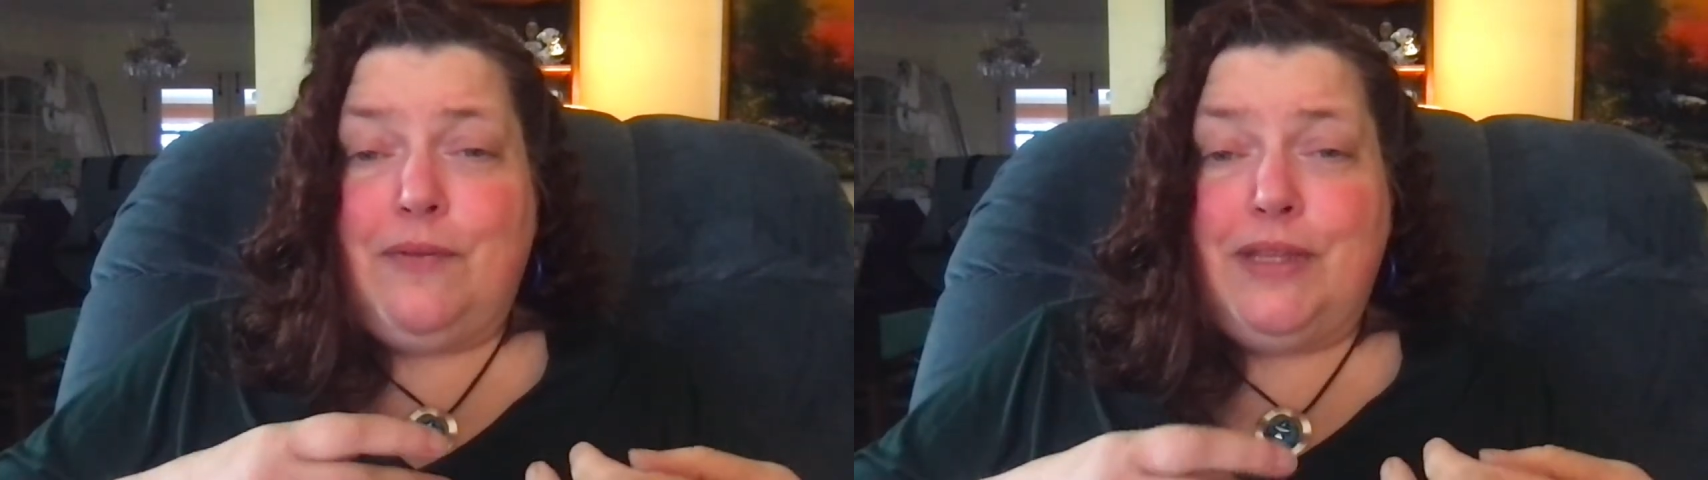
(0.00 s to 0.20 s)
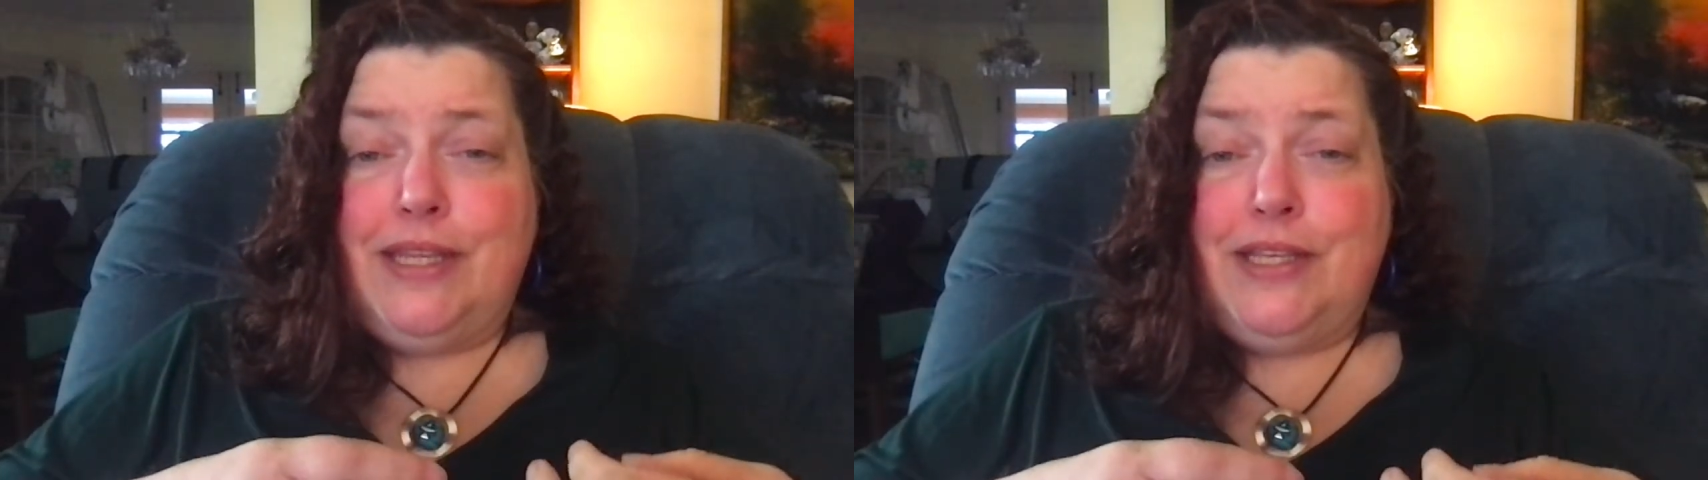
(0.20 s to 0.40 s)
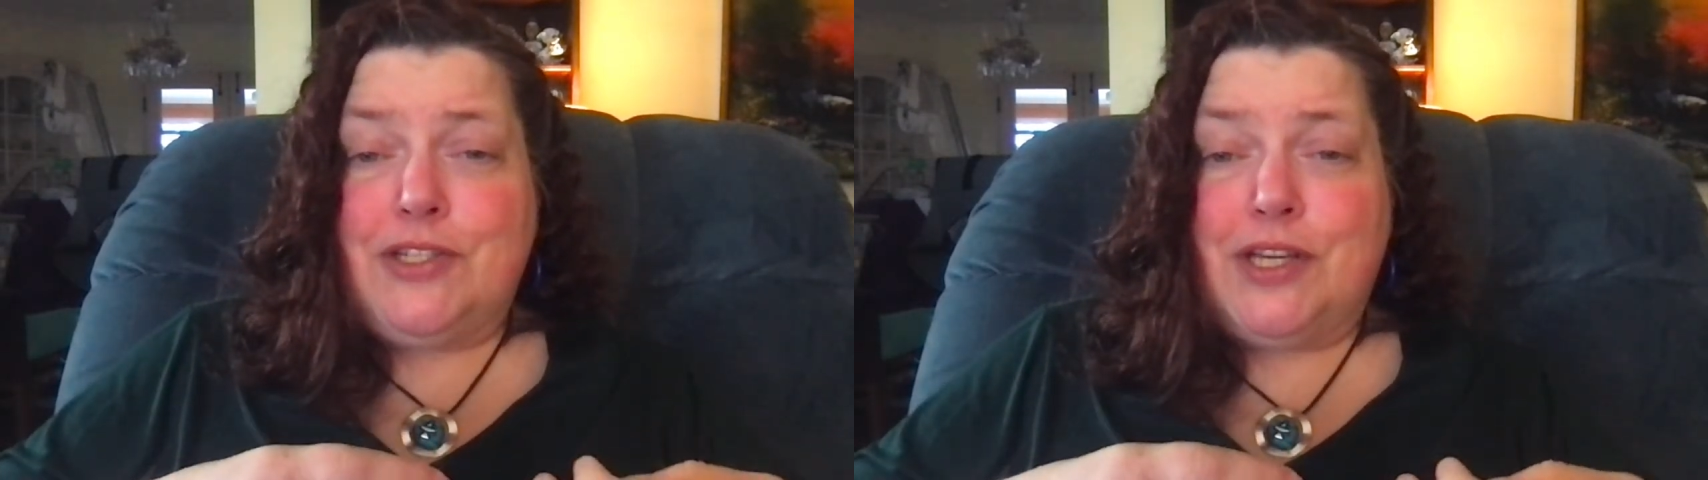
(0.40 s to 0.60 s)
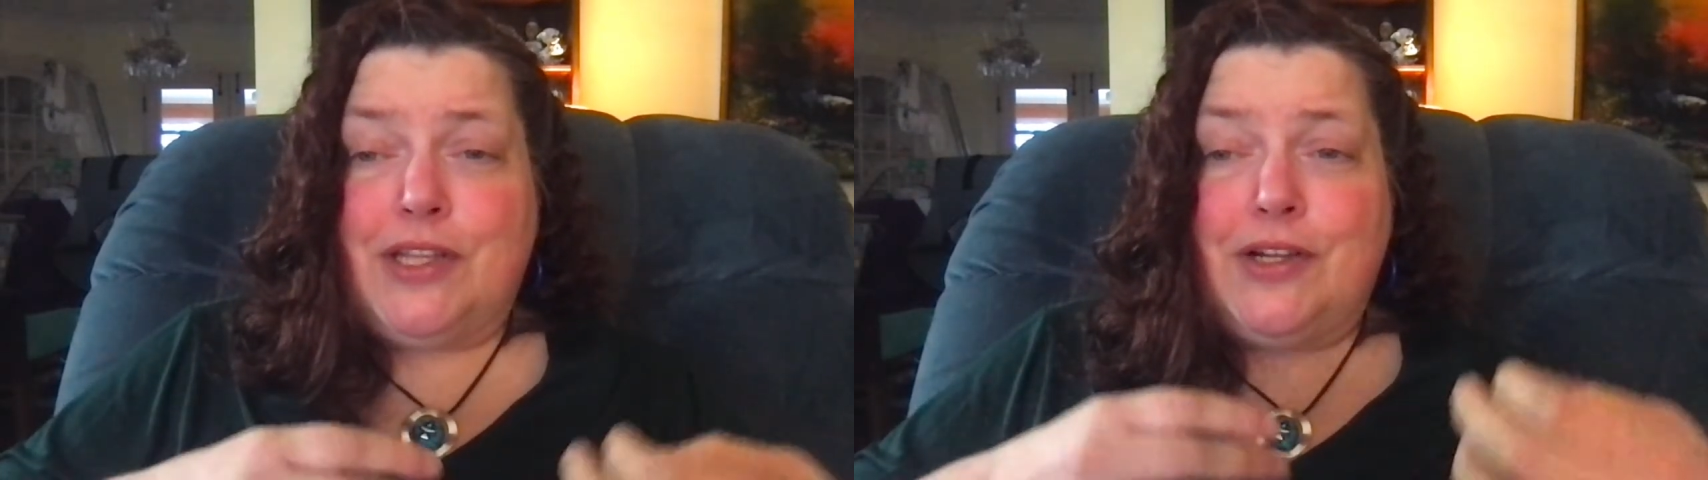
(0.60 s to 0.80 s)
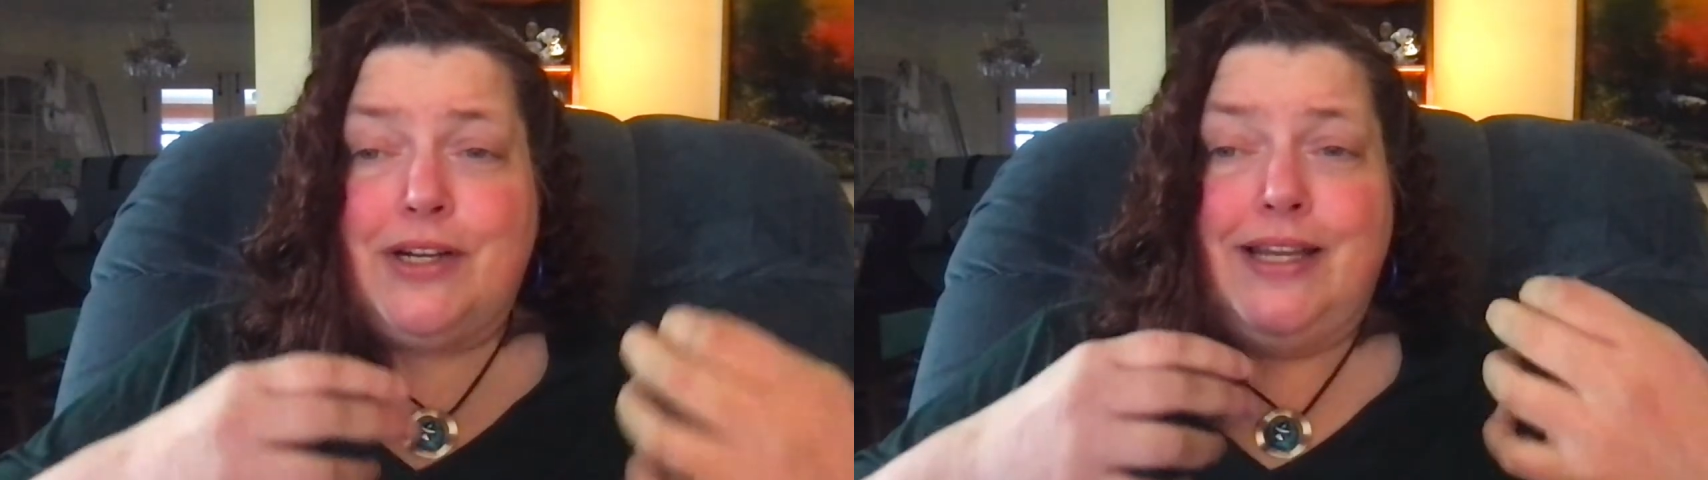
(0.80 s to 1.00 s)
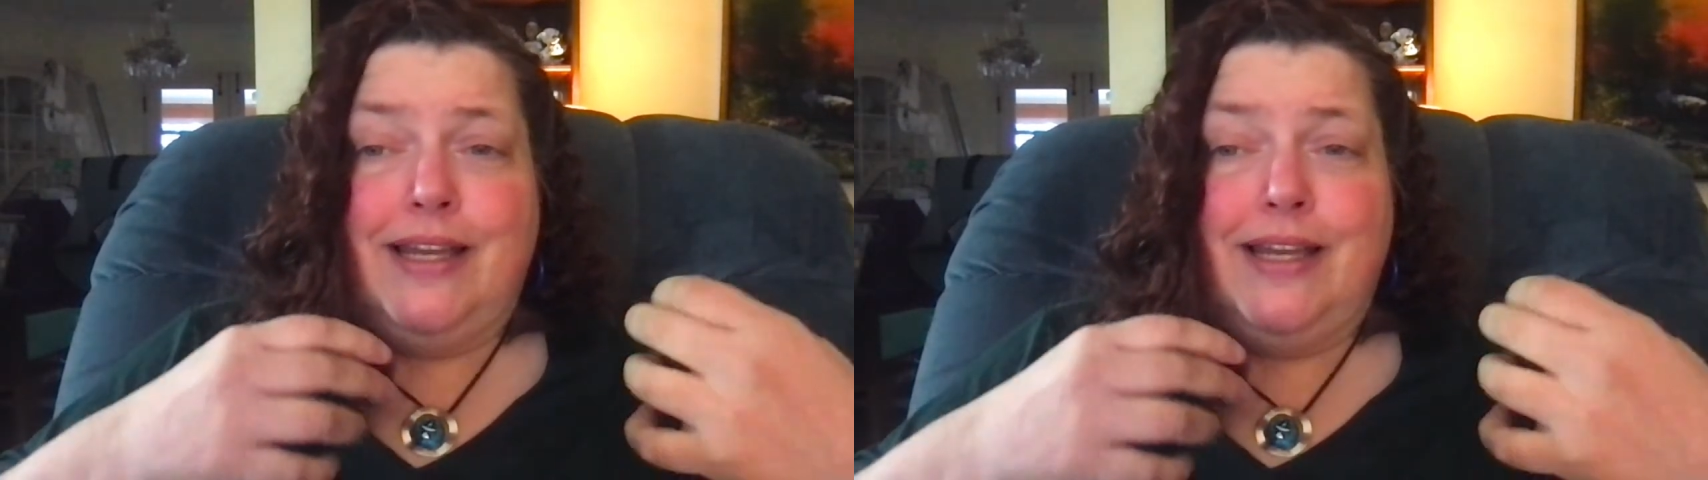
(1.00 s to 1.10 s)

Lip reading: with each other,